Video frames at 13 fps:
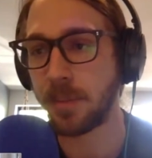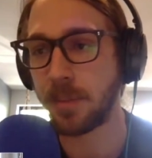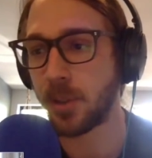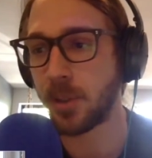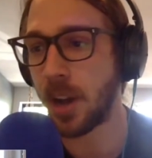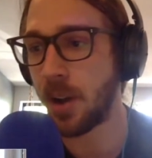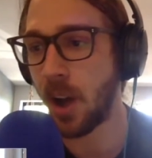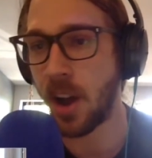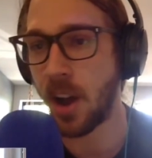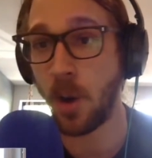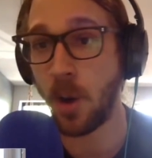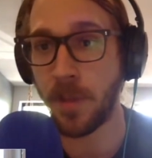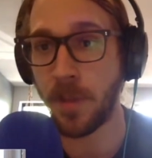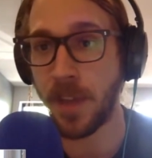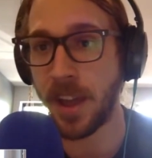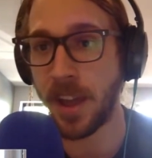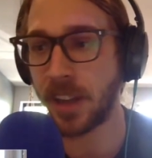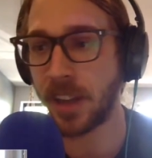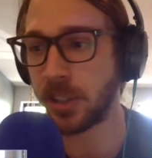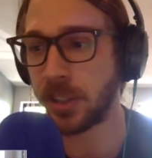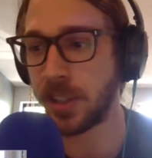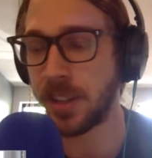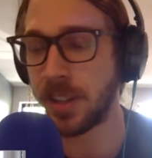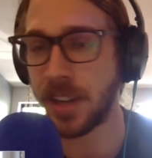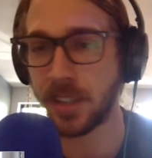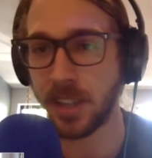So I hope that they actually in
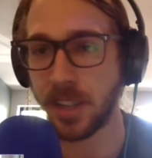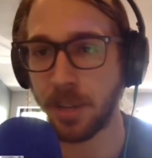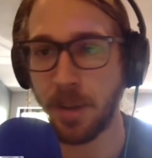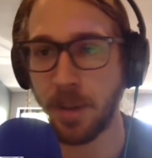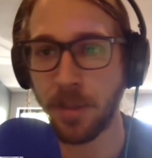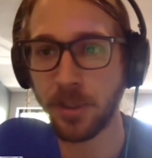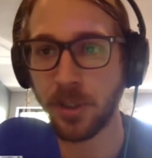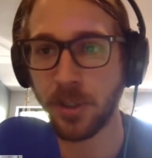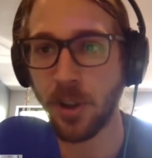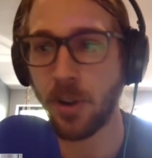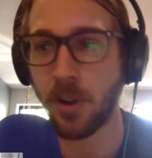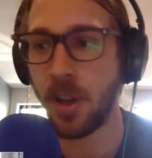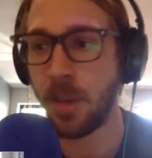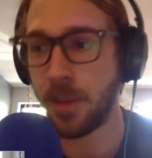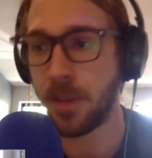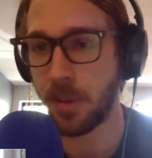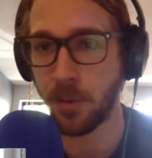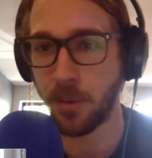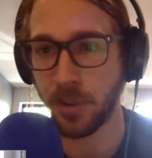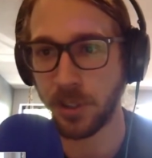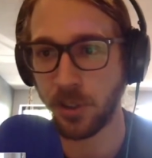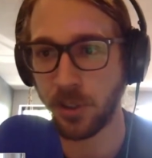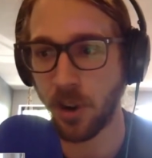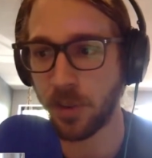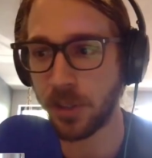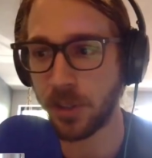the next like month or so become a really
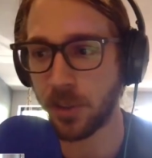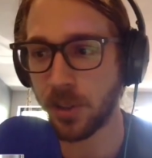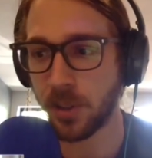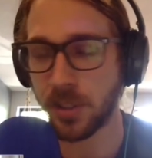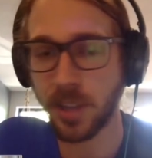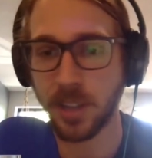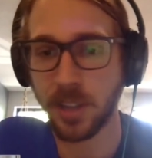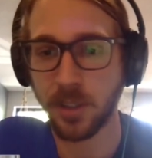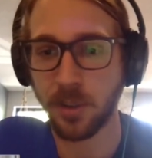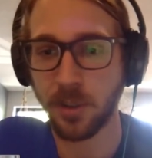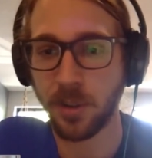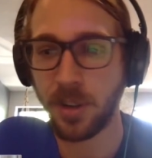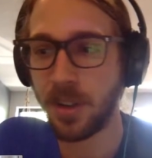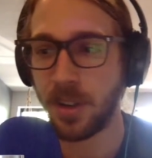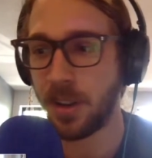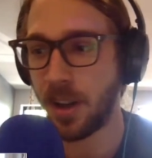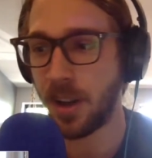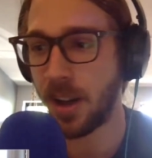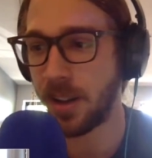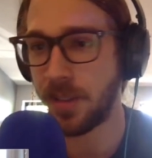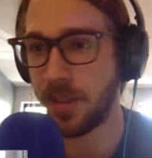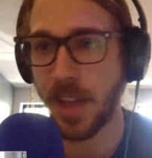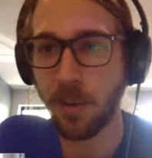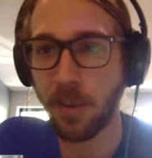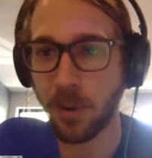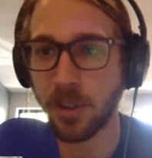strong resource. So
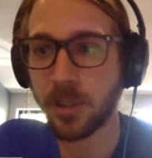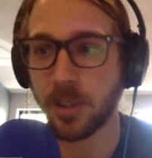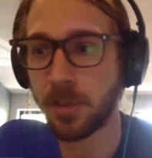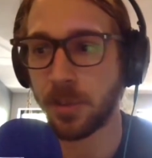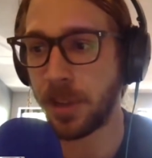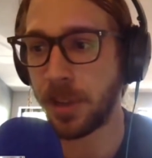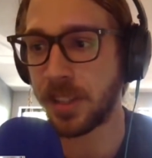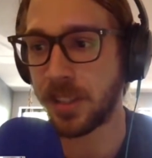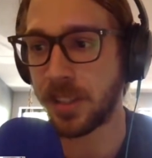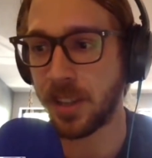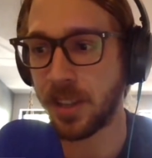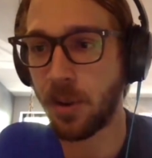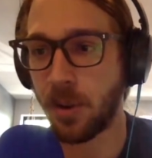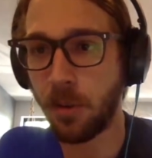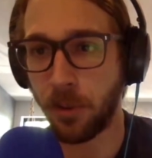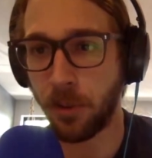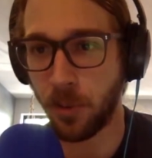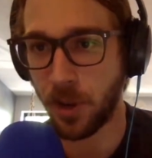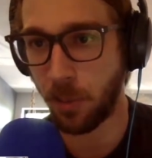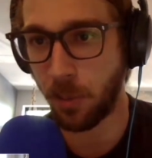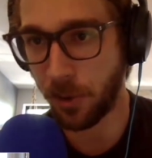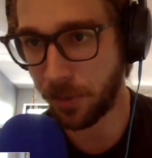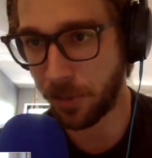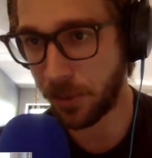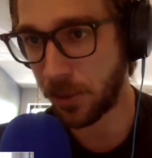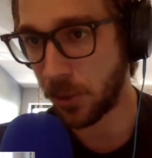that would also be a place that hopefully we can point
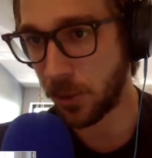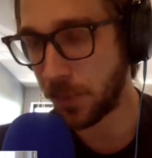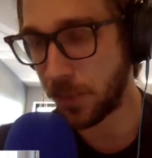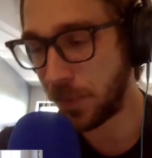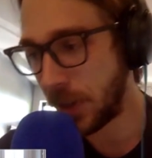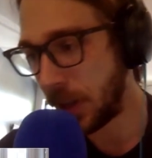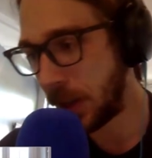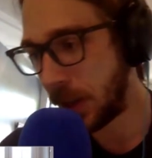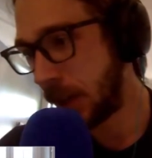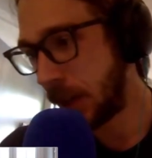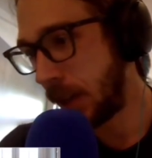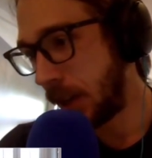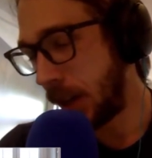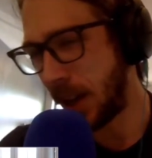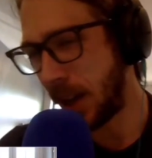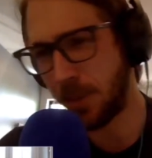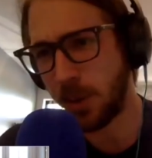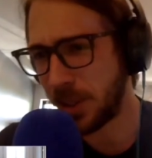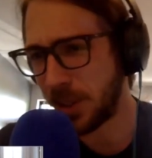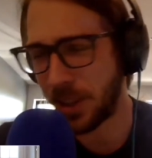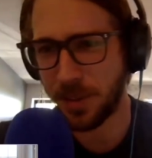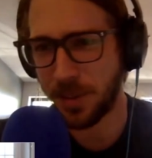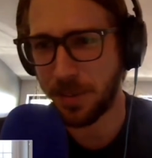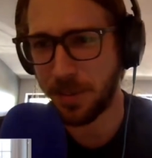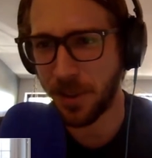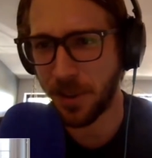them to soon. What was the
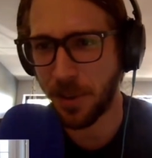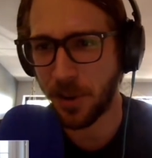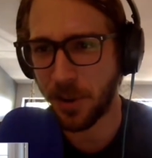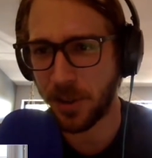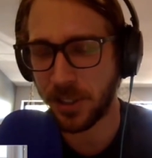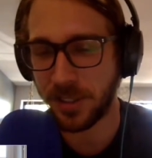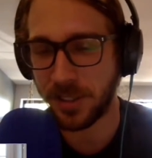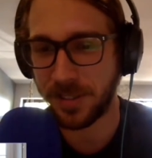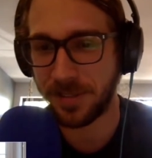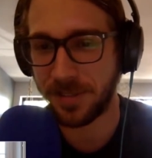other part of the question?